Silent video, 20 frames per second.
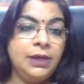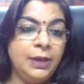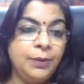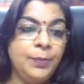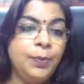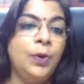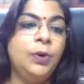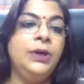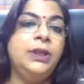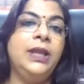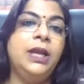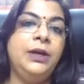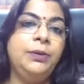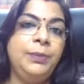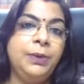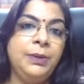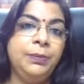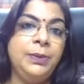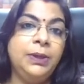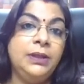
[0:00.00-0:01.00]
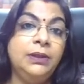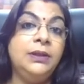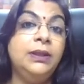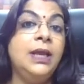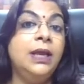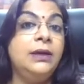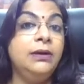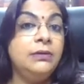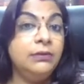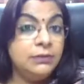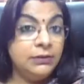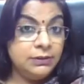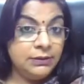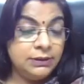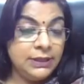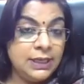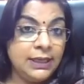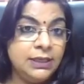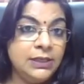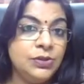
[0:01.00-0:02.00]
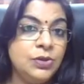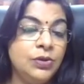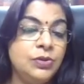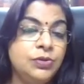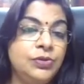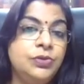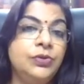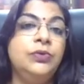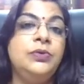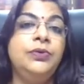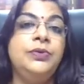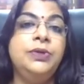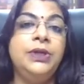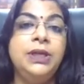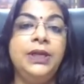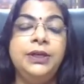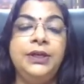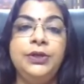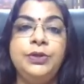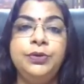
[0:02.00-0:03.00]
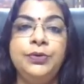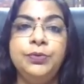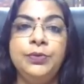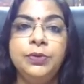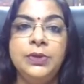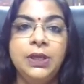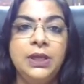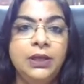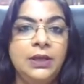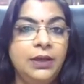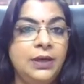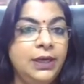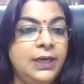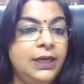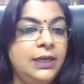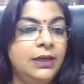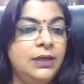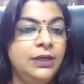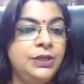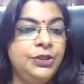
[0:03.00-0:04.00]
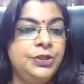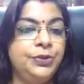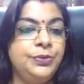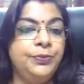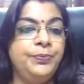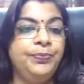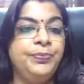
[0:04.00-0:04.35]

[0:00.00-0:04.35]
abort that baby then that is also related to legal issue